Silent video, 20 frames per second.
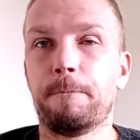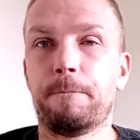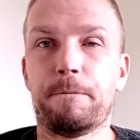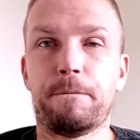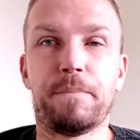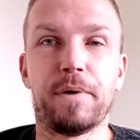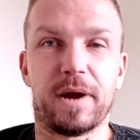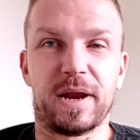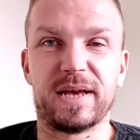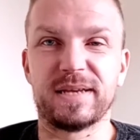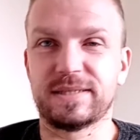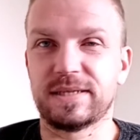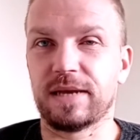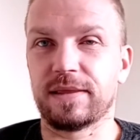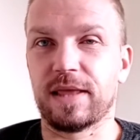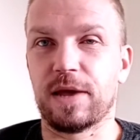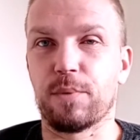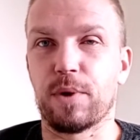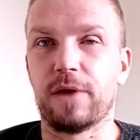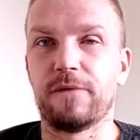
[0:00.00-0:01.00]
but I set
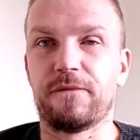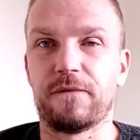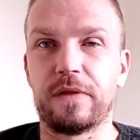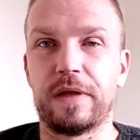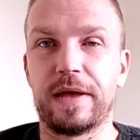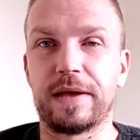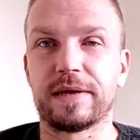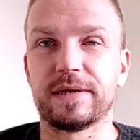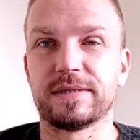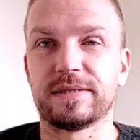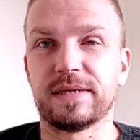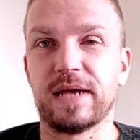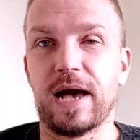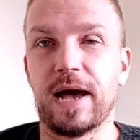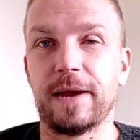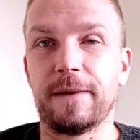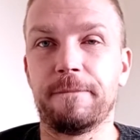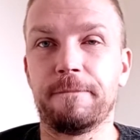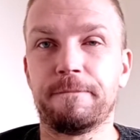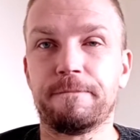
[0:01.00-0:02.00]
that red flag
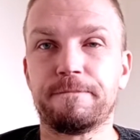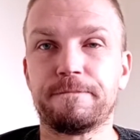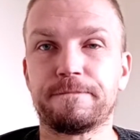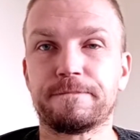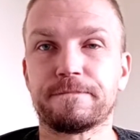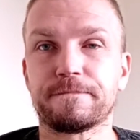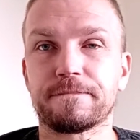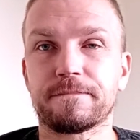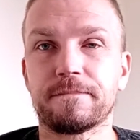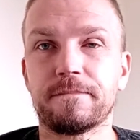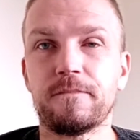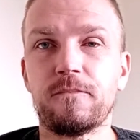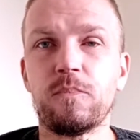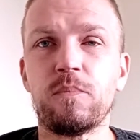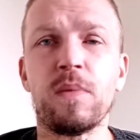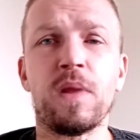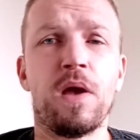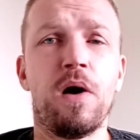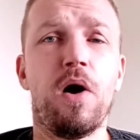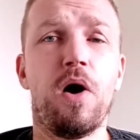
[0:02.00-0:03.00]
aside.
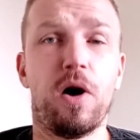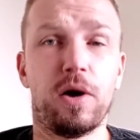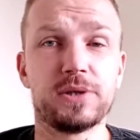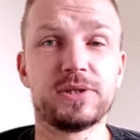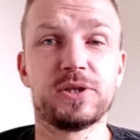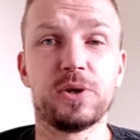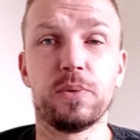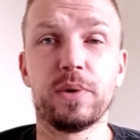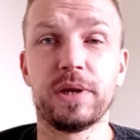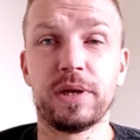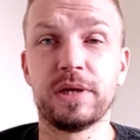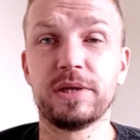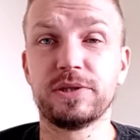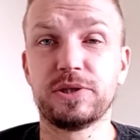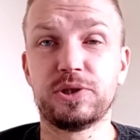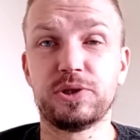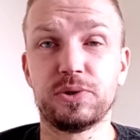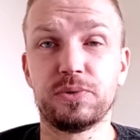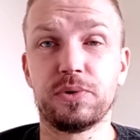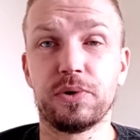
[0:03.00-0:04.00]
Also in his
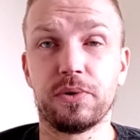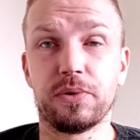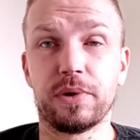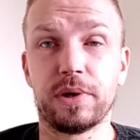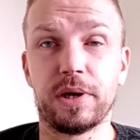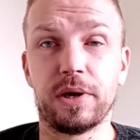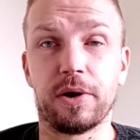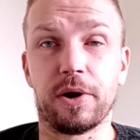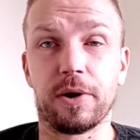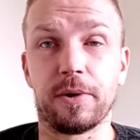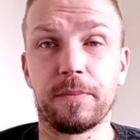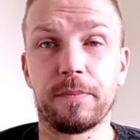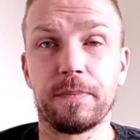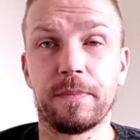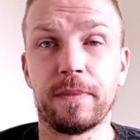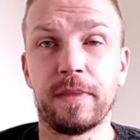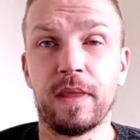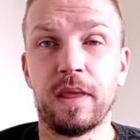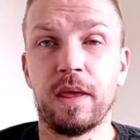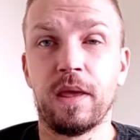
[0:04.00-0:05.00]
junior year,
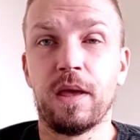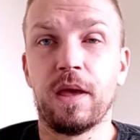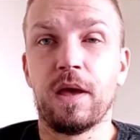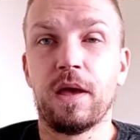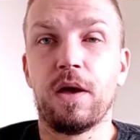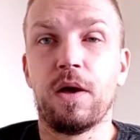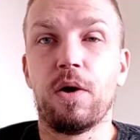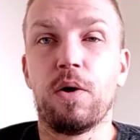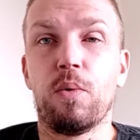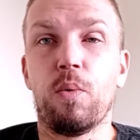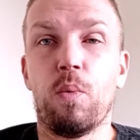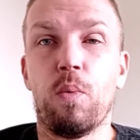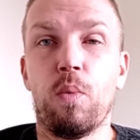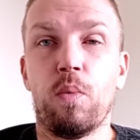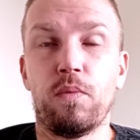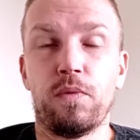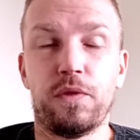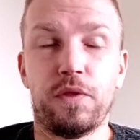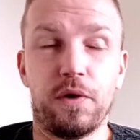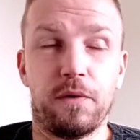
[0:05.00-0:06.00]

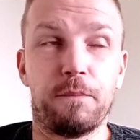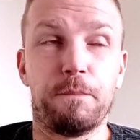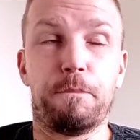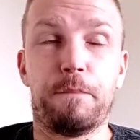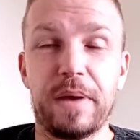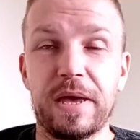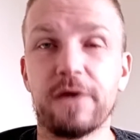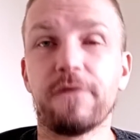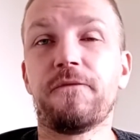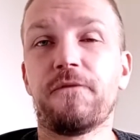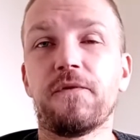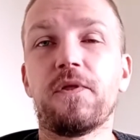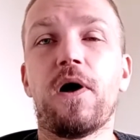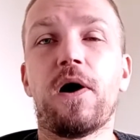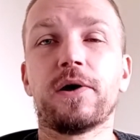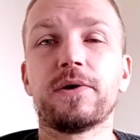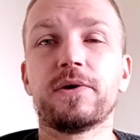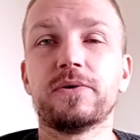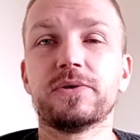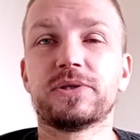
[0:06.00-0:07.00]
the big
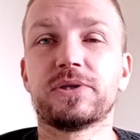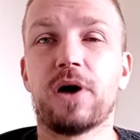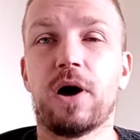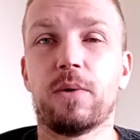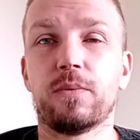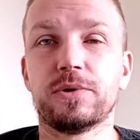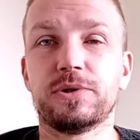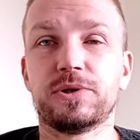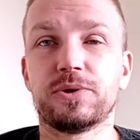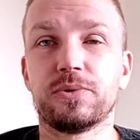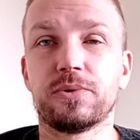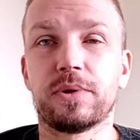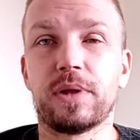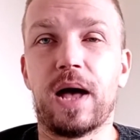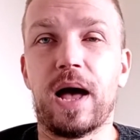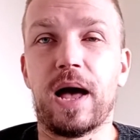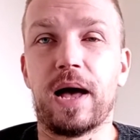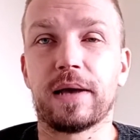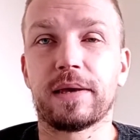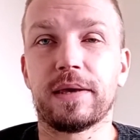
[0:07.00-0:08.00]
flaw you saw with Drew
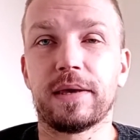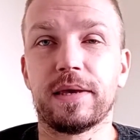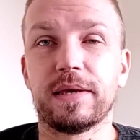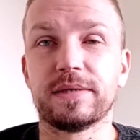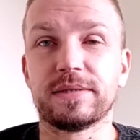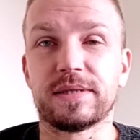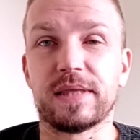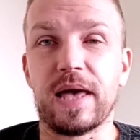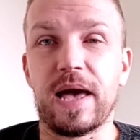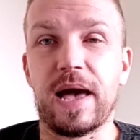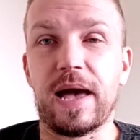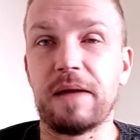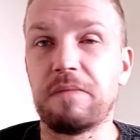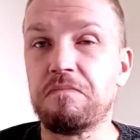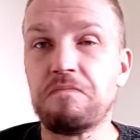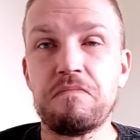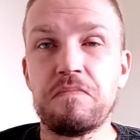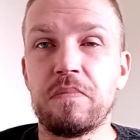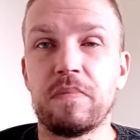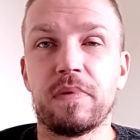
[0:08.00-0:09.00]
Lock is
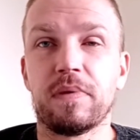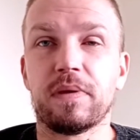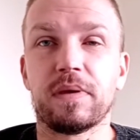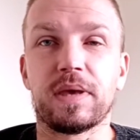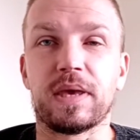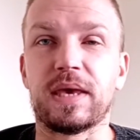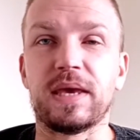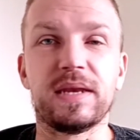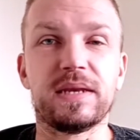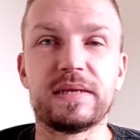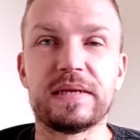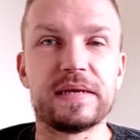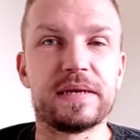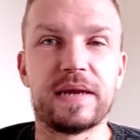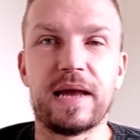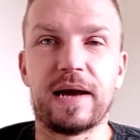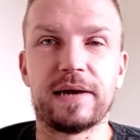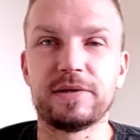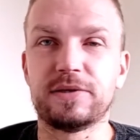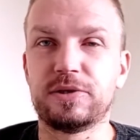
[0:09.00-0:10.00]
that he did
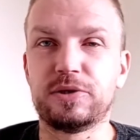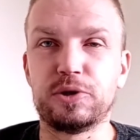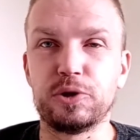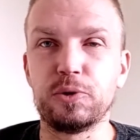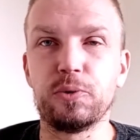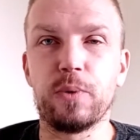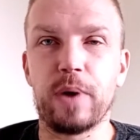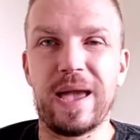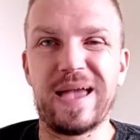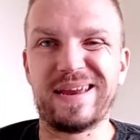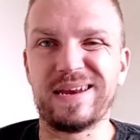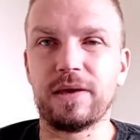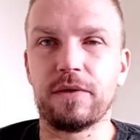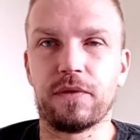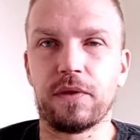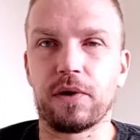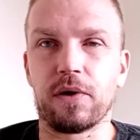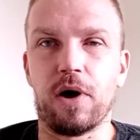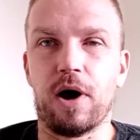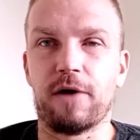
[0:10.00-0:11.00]
not do
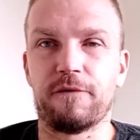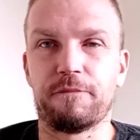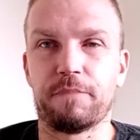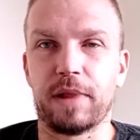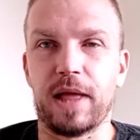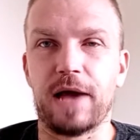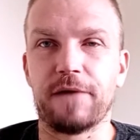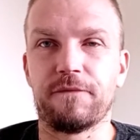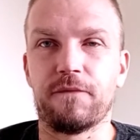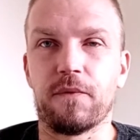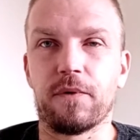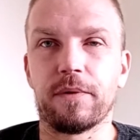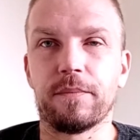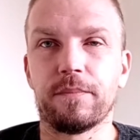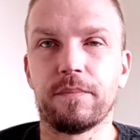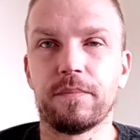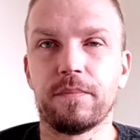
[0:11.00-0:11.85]
anything off platform.